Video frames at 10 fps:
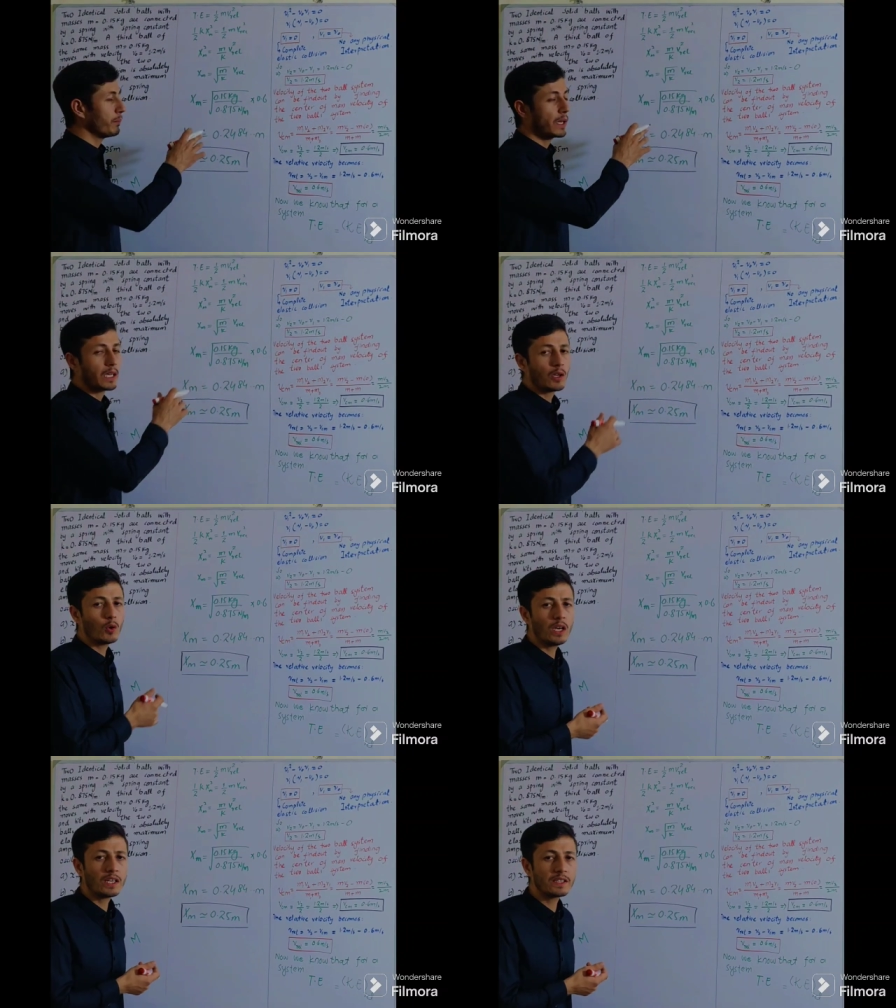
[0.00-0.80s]
By
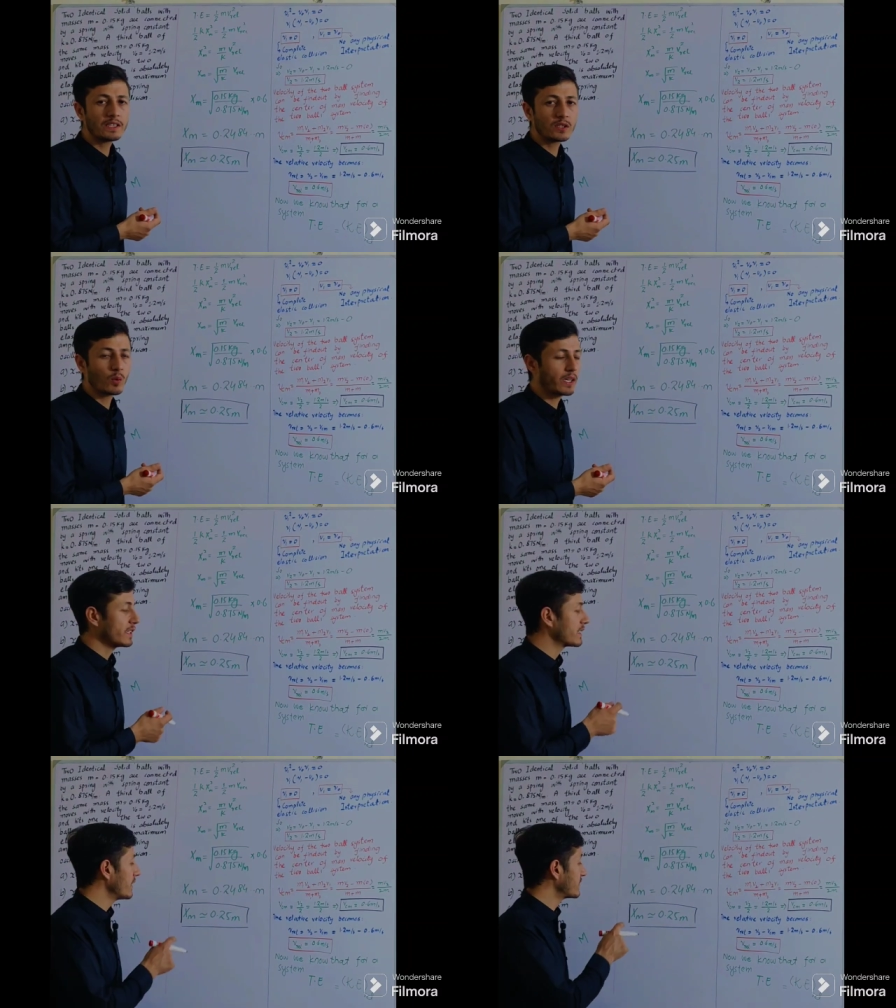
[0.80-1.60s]
calculating this one,
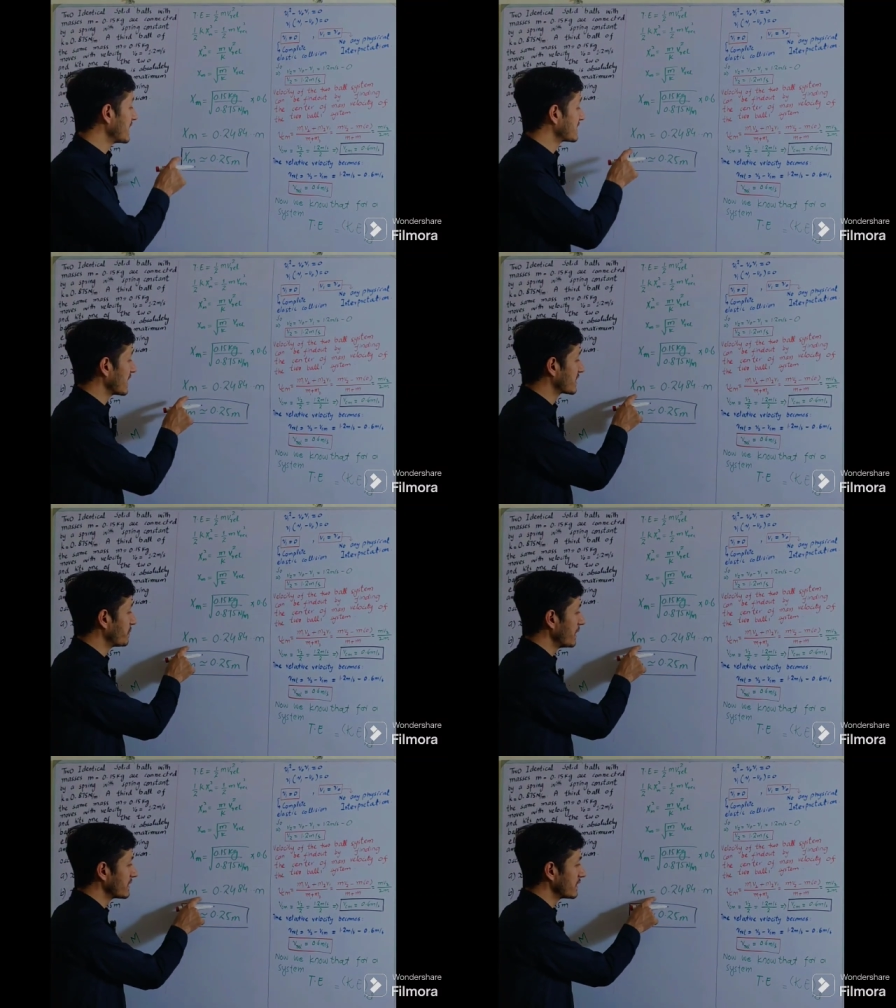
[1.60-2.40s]
it gives us x
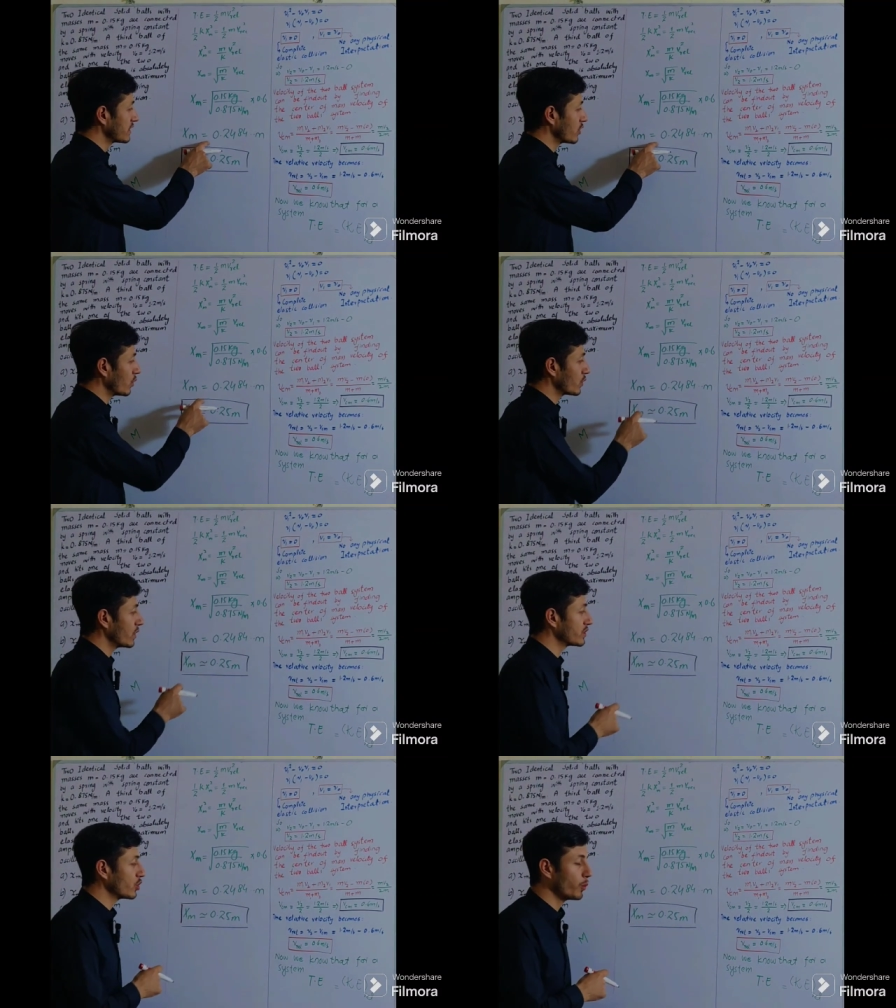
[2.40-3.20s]
max is equal to
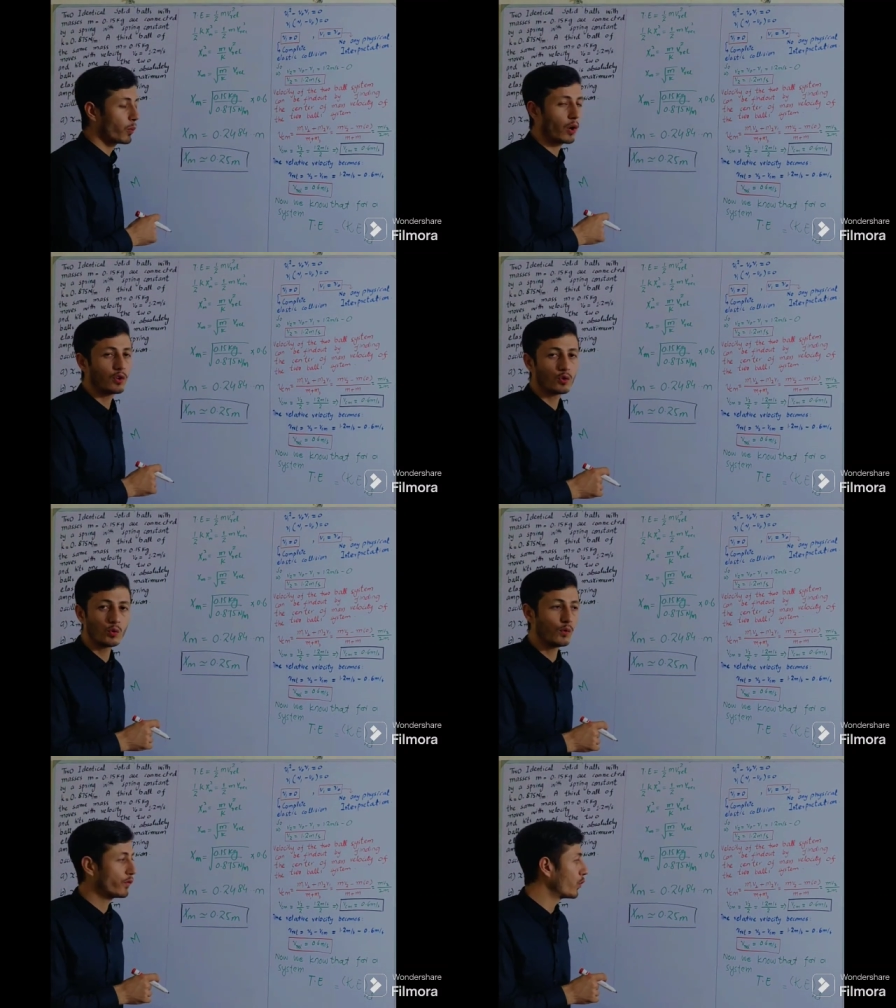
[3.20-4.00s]

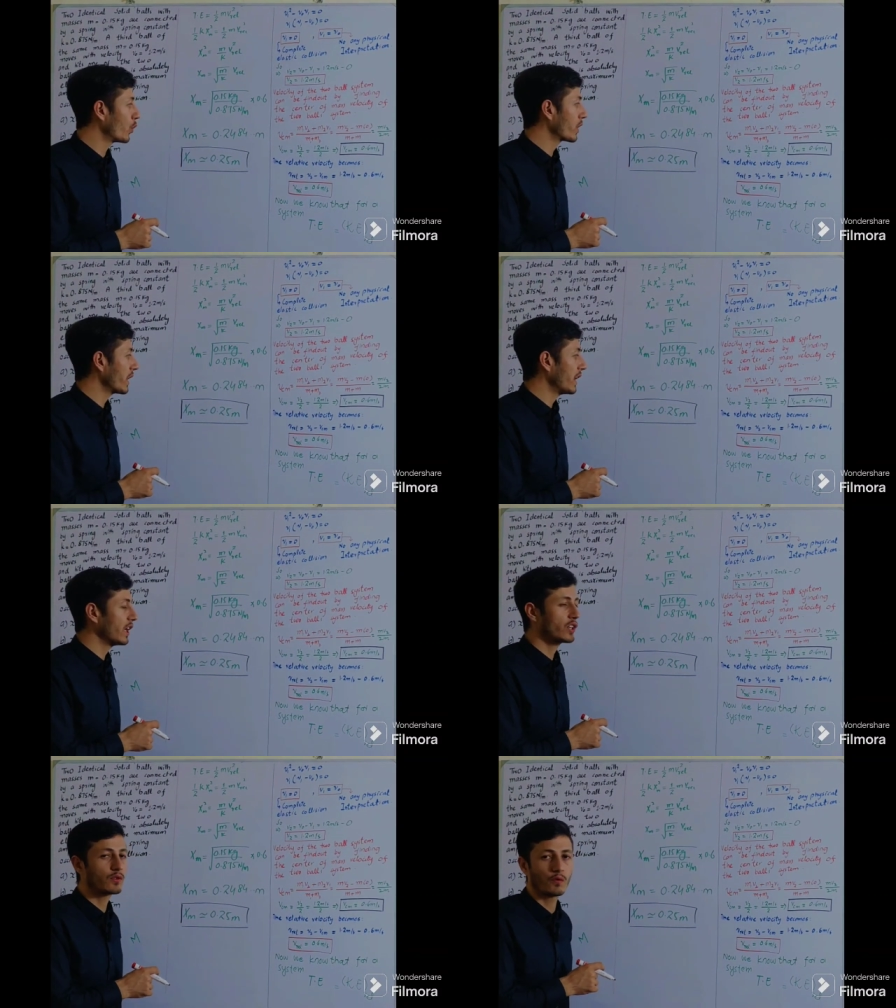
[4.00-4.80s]

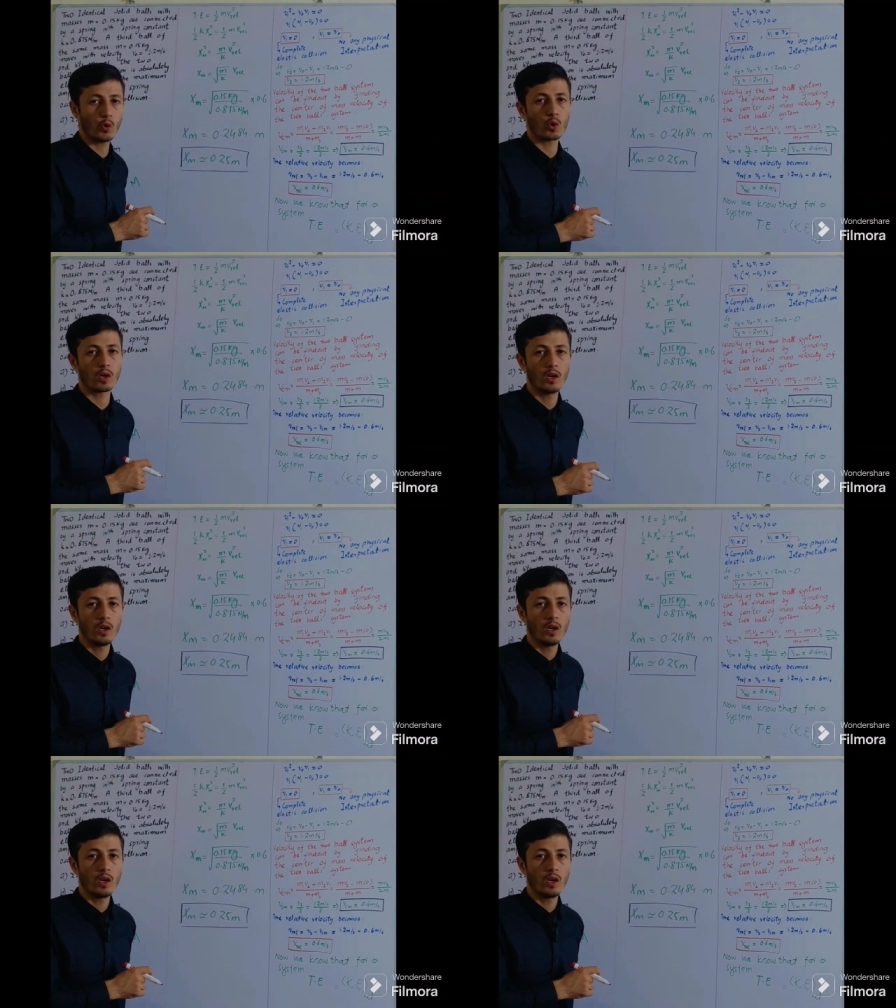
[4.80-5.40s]
0.2484.